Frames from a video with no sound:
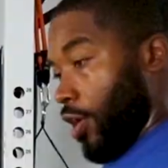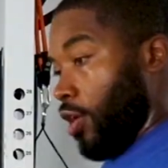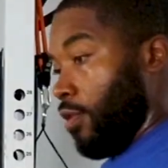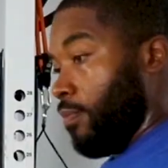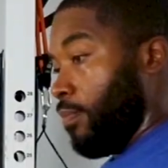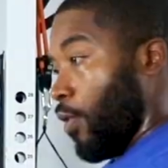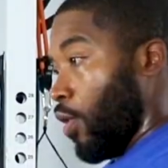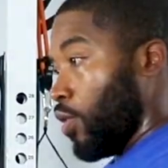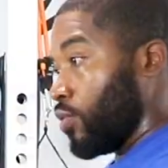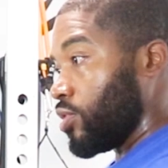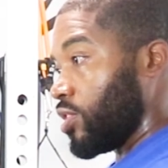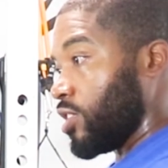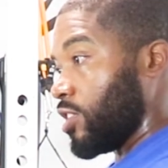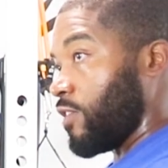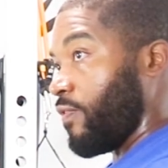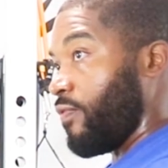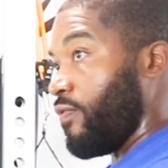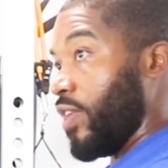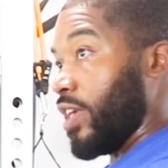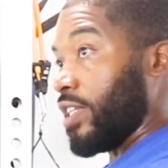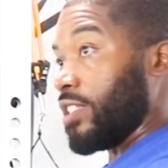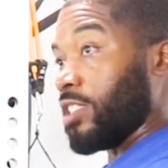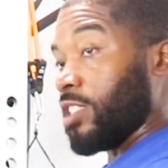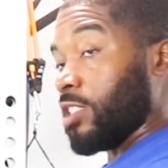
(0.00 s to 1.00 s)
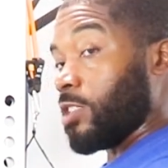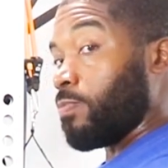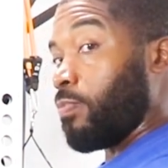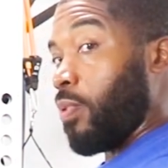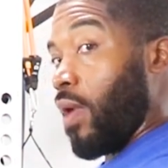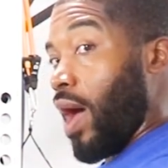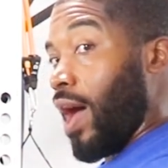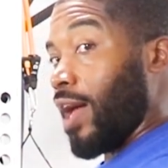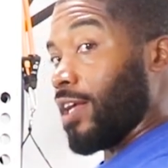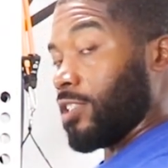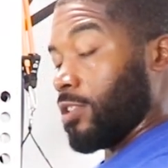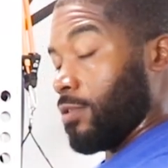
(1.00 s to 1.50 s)
elbows as fixed as
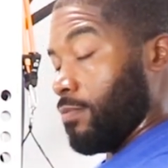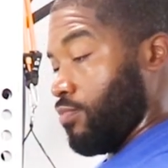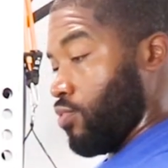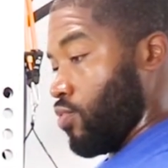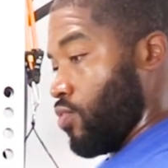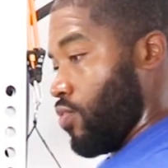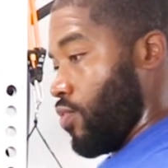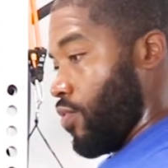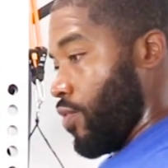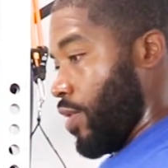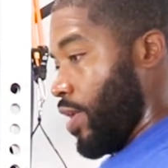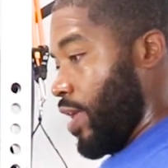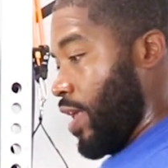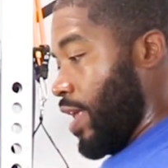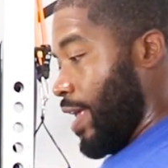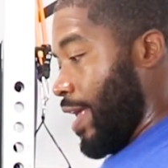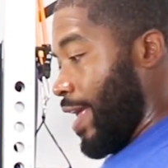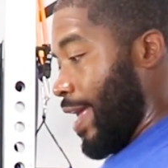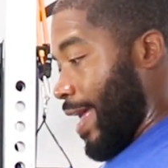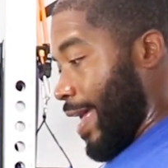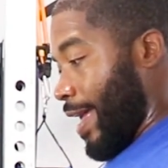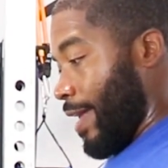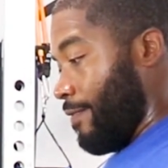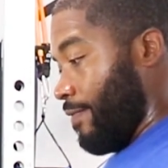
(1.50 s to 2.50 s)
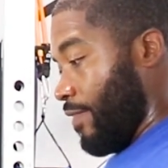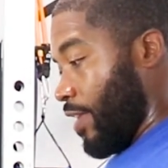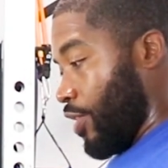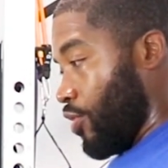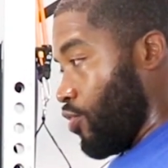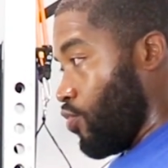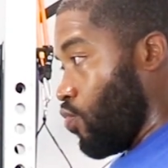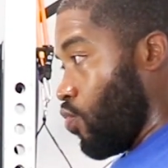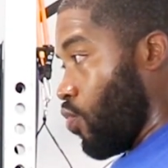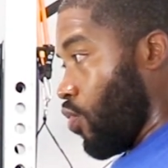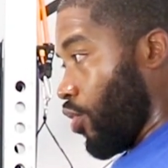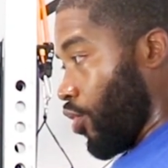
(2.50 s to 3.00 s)
possible, and
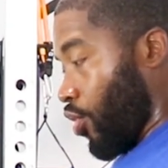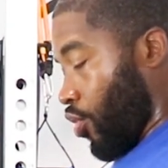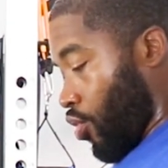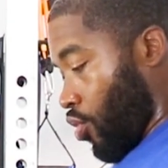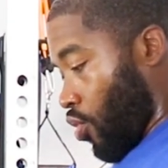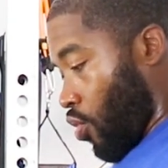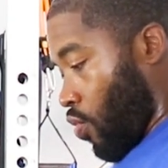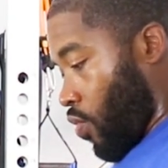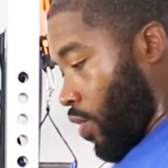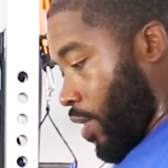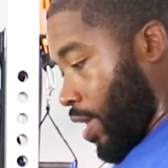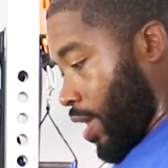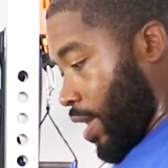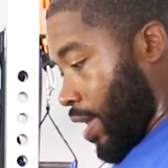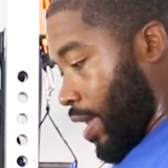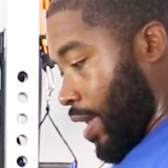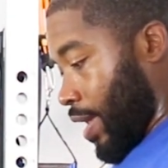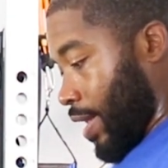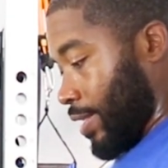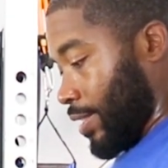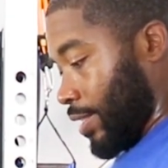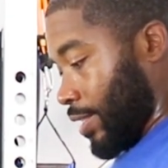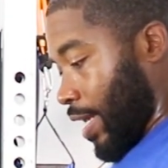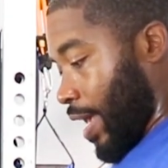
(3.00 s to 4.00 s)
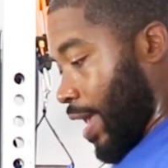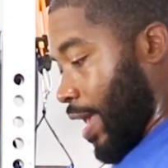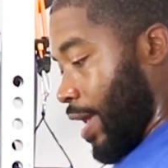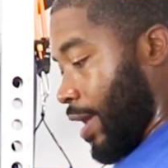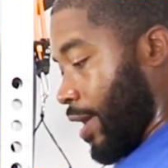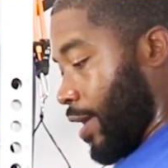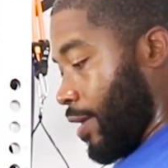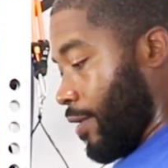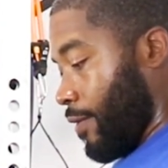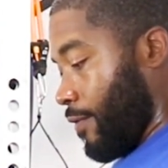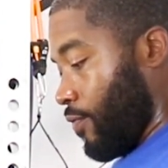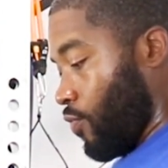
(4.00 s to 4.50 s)
then you want to go ahead,
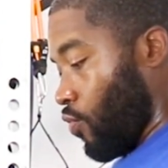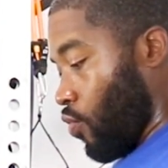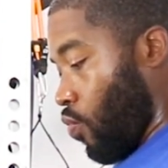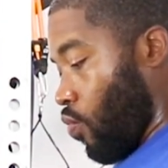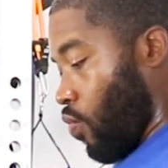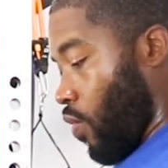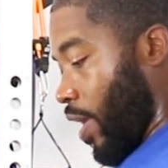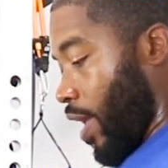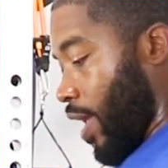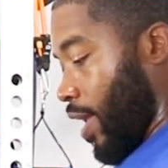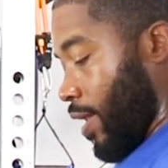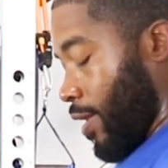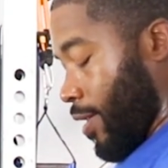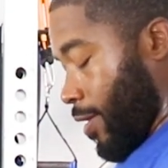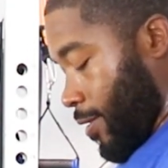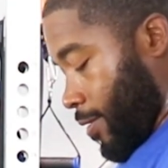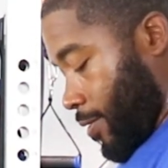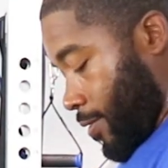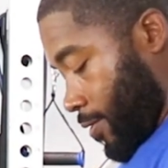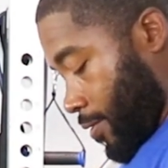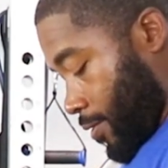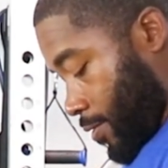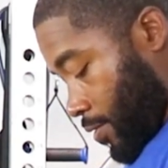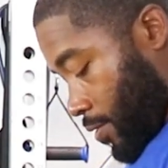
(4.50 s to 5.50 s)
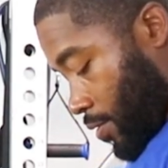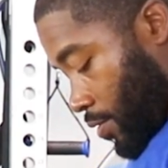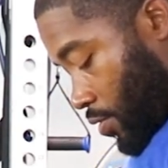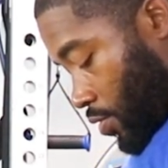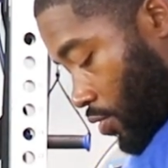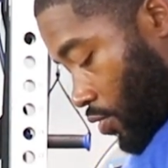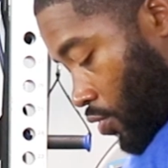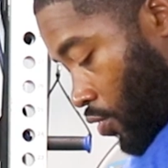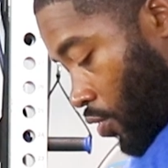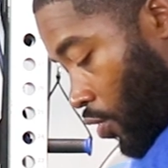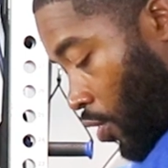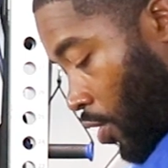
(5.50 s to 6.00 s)
take the weight,
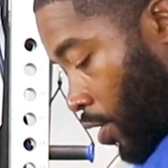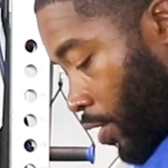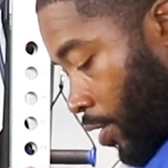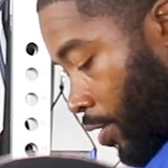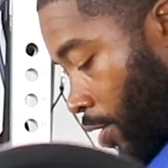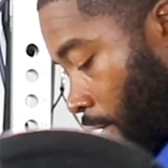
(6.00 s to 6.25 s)
curl